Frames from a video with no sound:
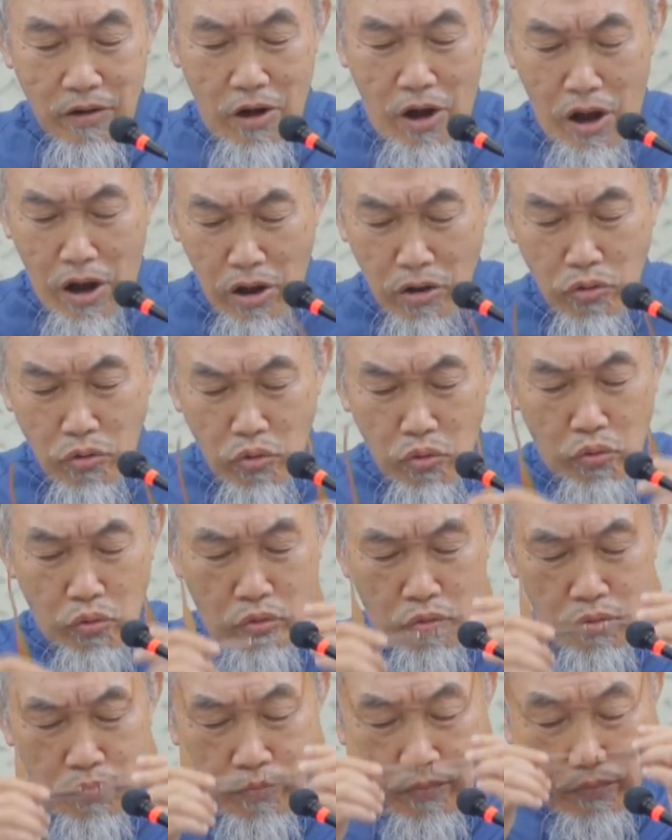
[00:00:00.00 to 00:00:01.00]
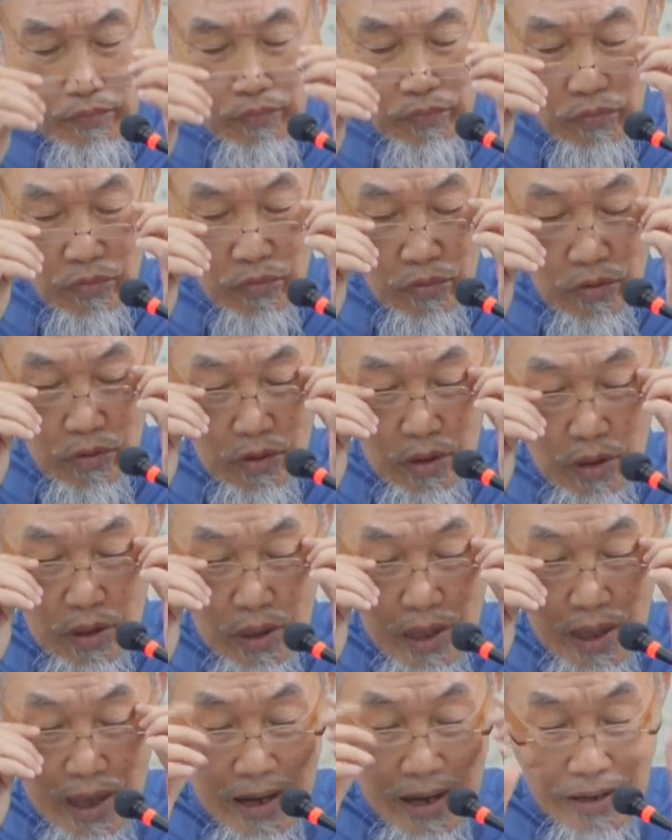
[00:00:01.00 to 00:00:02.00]
Qalu
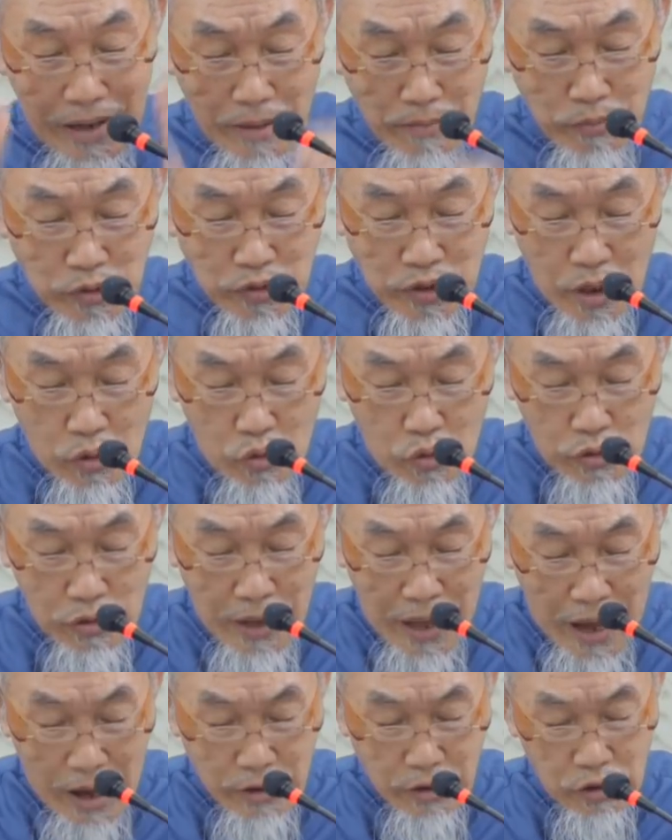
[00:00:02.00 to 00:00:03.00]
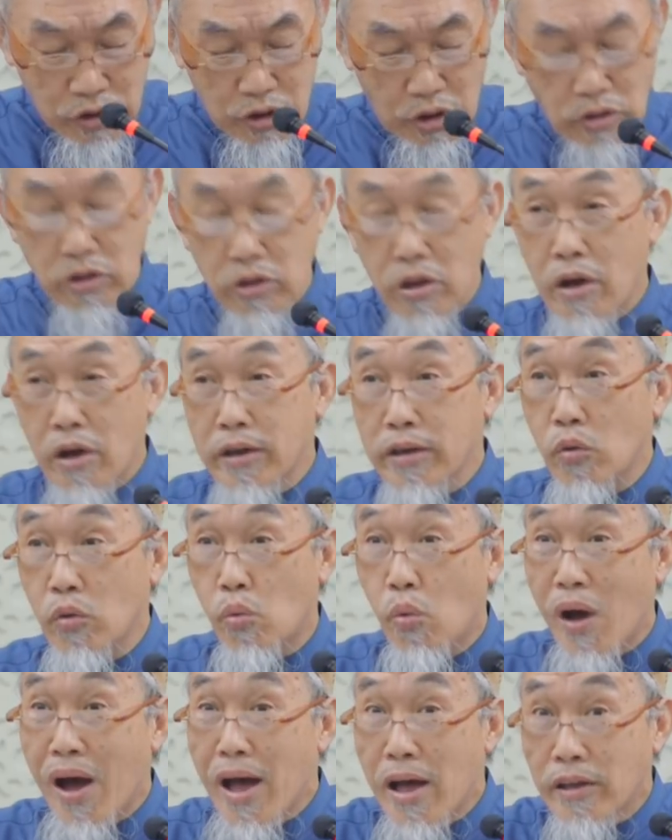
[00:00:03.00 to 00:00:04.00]
alam takun ardullahi
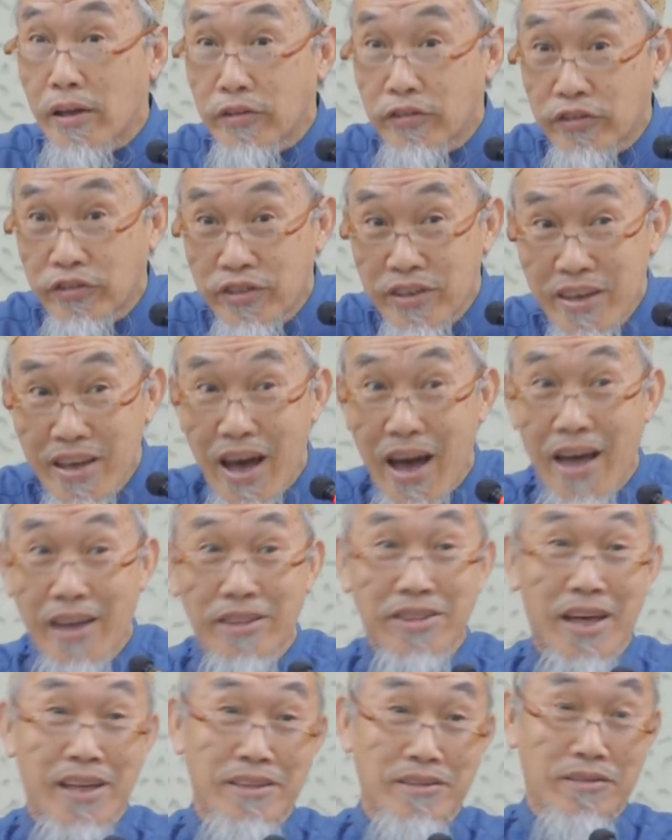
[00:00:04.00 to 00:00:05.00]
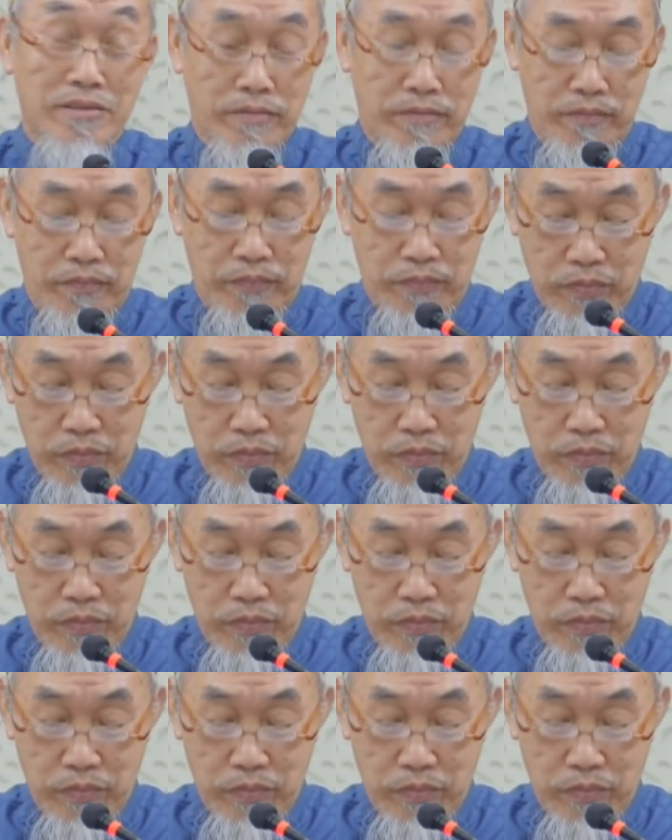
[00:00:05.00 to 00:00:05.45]
wasi'atan